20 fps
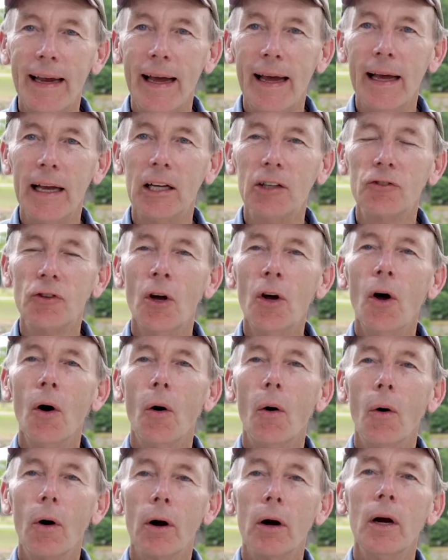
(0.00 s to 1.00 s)
tags
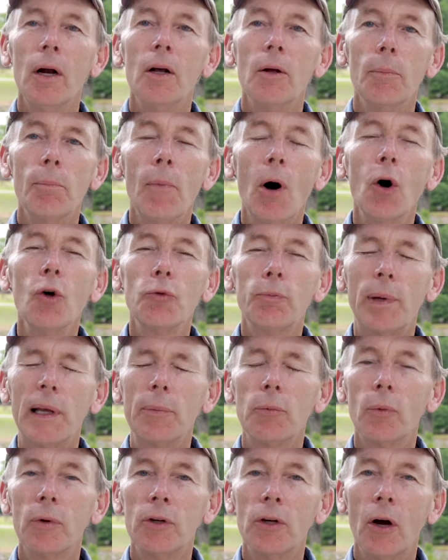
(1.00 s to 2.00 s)
or most
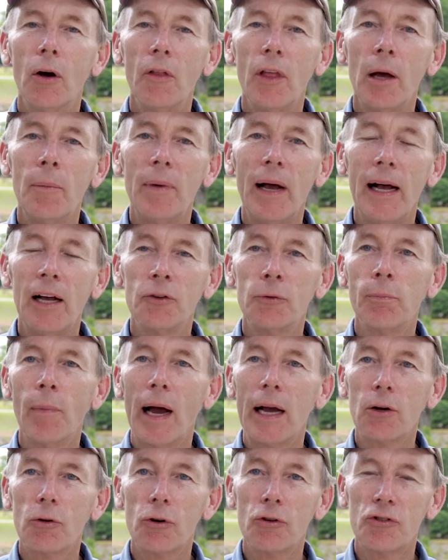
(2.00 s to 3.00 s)
people would know them as
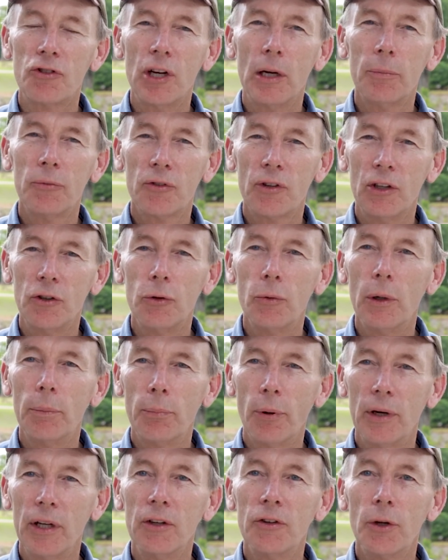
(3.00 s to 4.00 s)
microchips that you
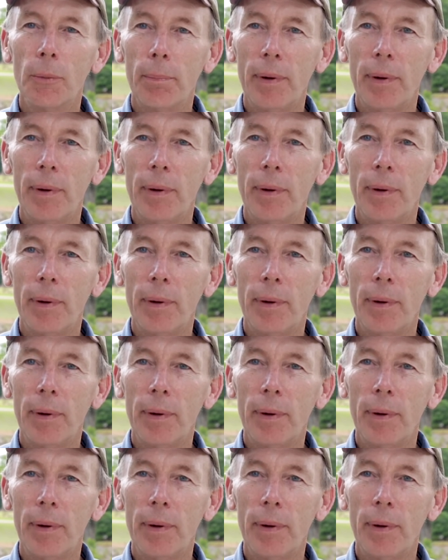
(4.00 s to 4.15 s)
would put into